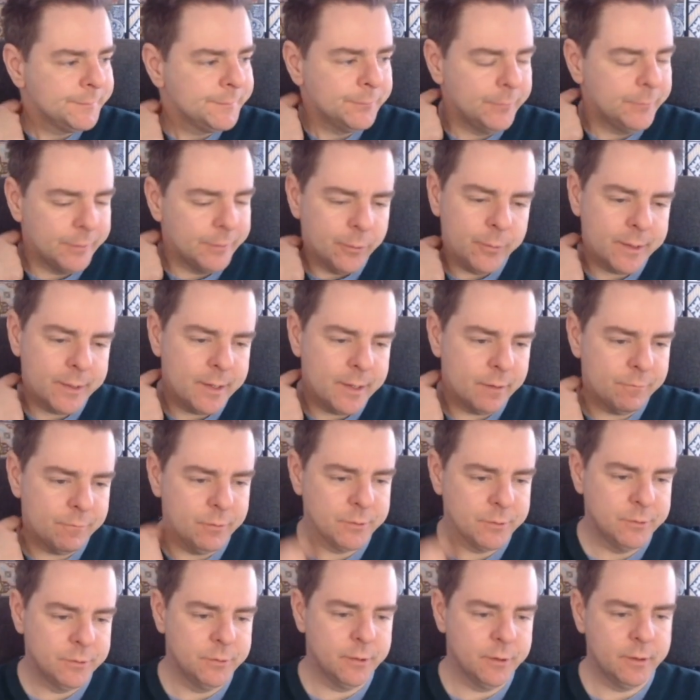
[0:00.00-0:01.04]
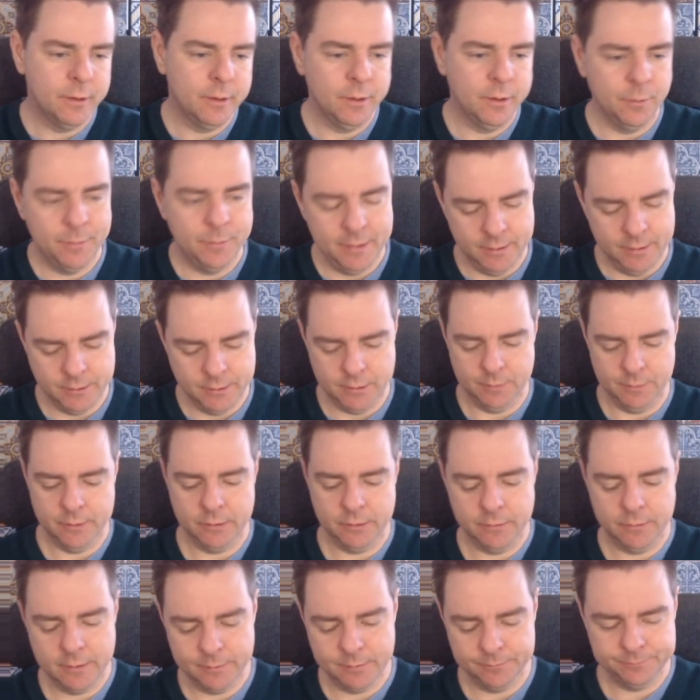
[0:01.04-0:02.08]
we know we can't filter directly on the page
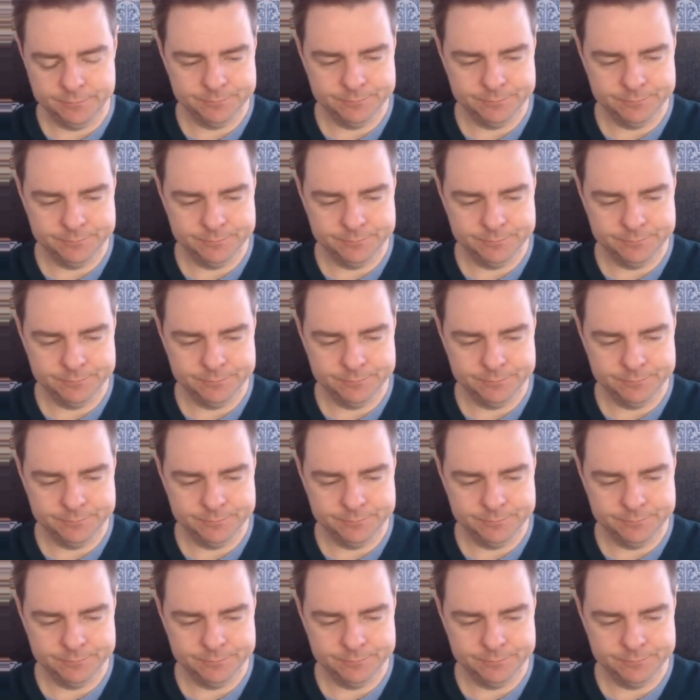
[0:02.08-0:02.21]
object, right?